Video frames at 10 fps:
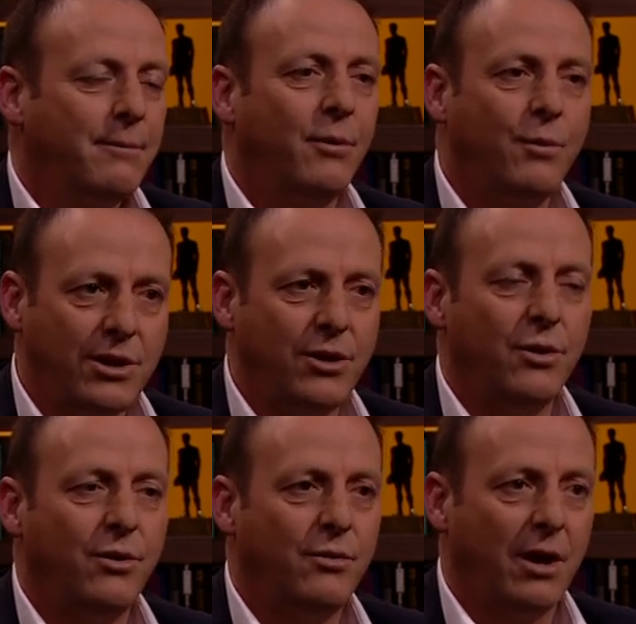But we
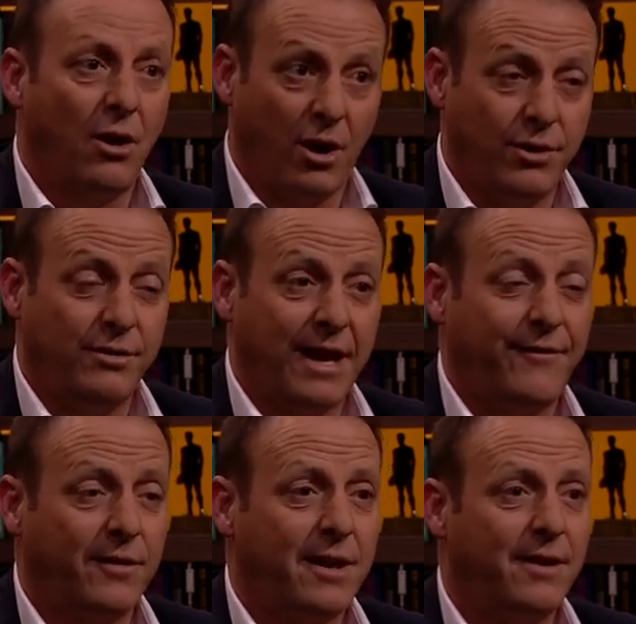knew, and I knew
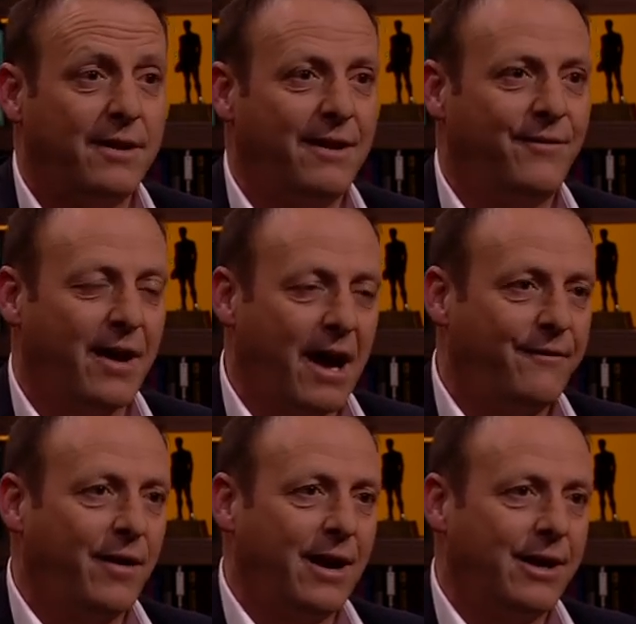definitely, that if the
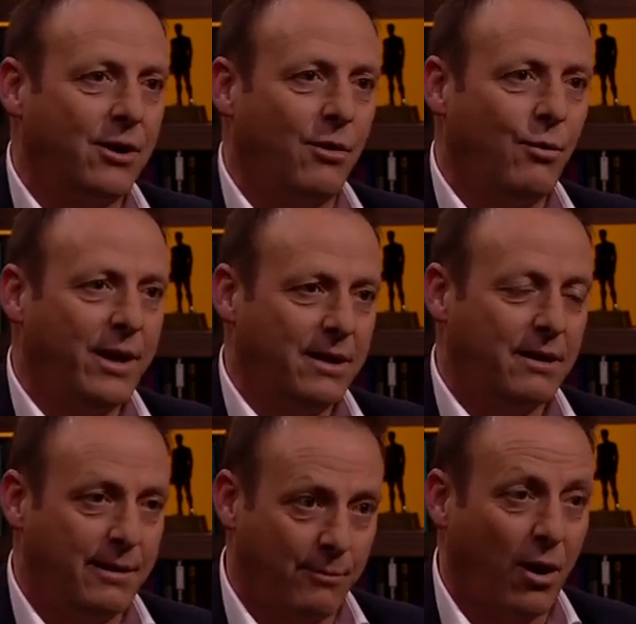AFL had got
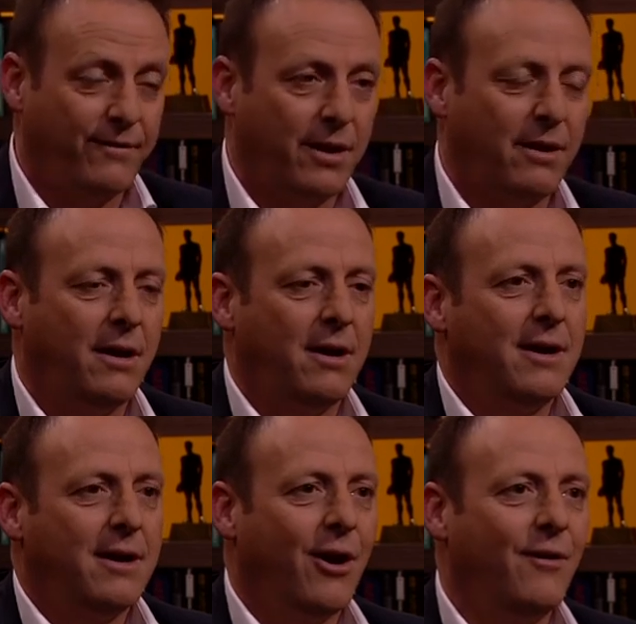wind, in my view,
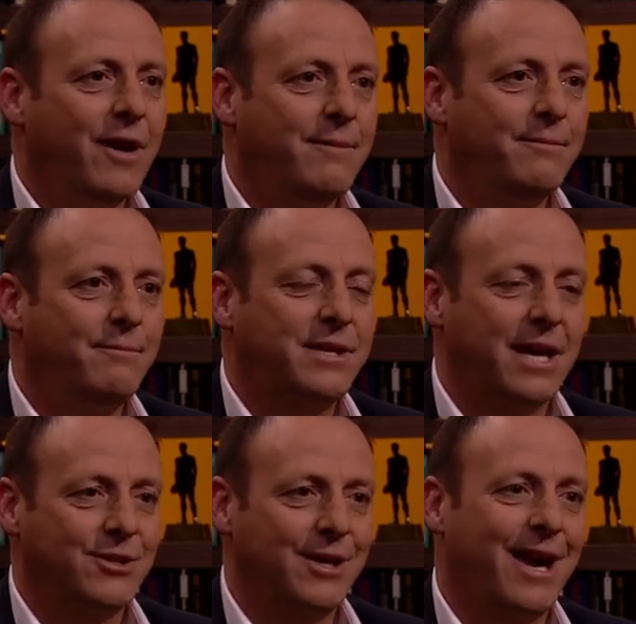of him
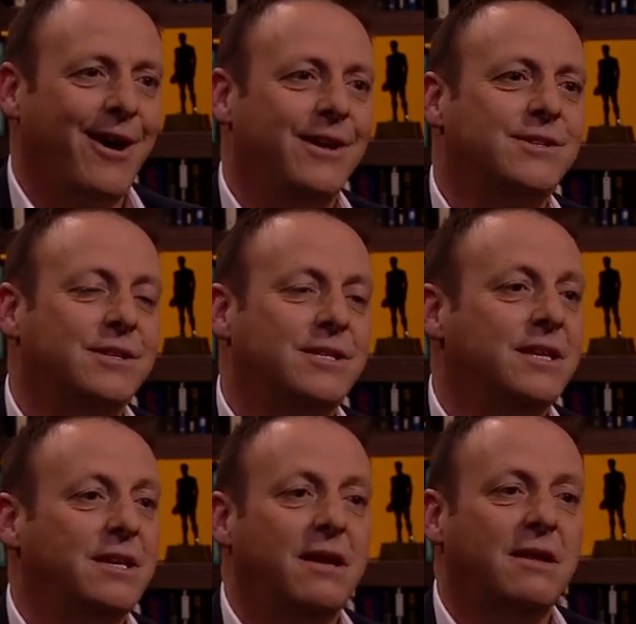potentially going to
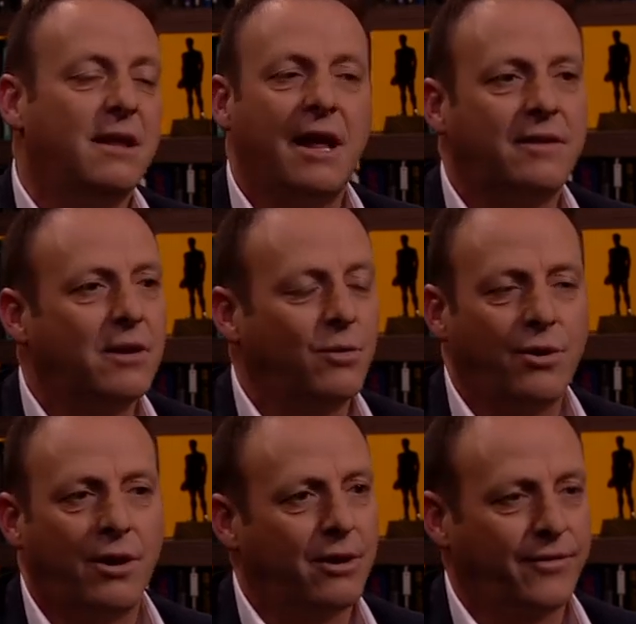Sydney, that deal would
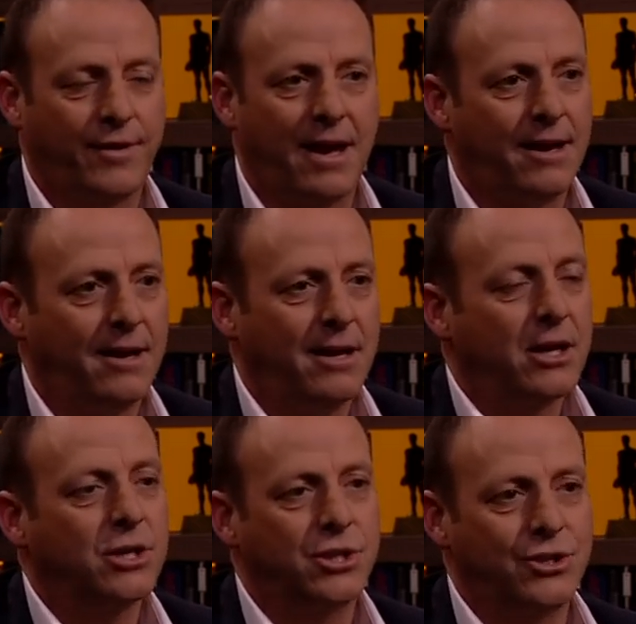not have got done.
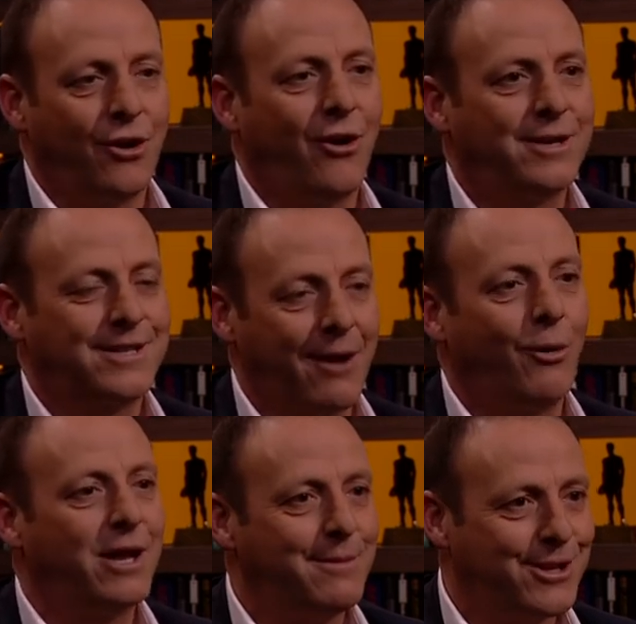Because the Giants, they
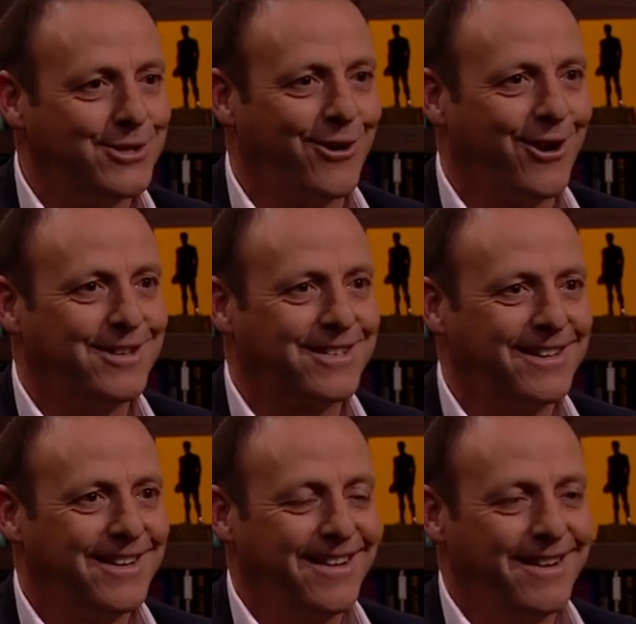wanted him at the Giants
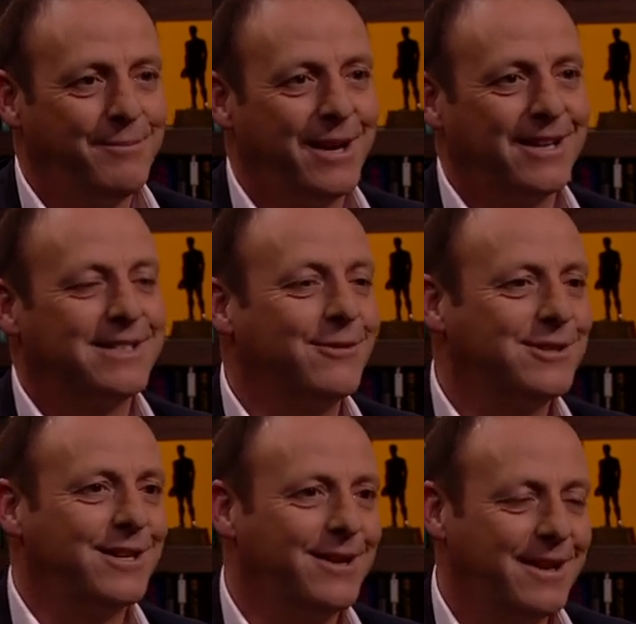because that
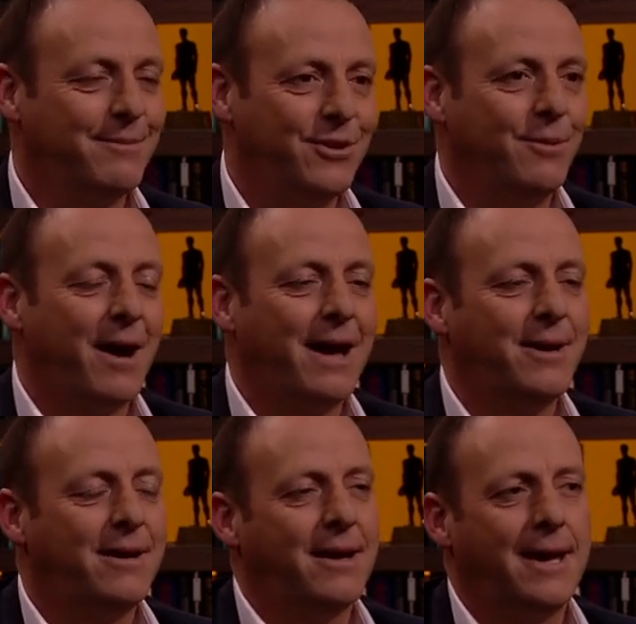was their new
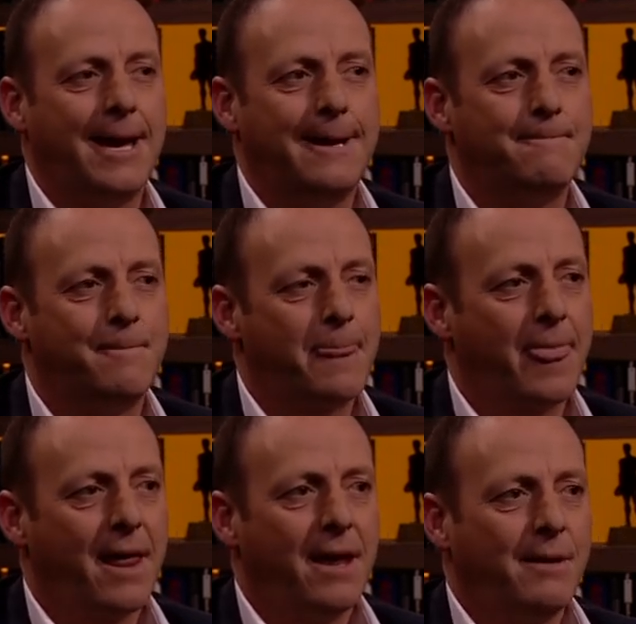baby. And
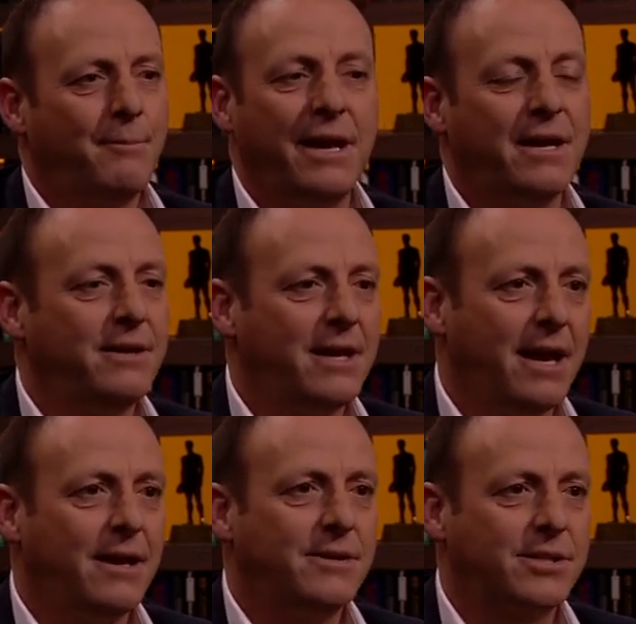Buddy, in the
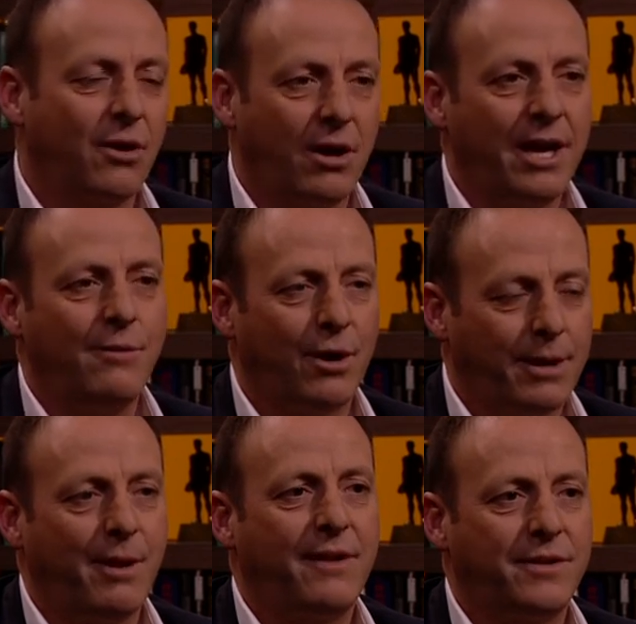end, decided he wanted
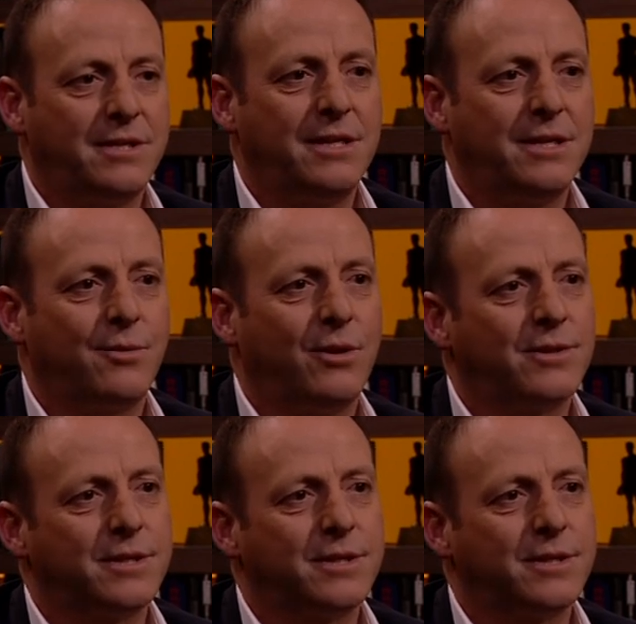to play for the Sydney Swans.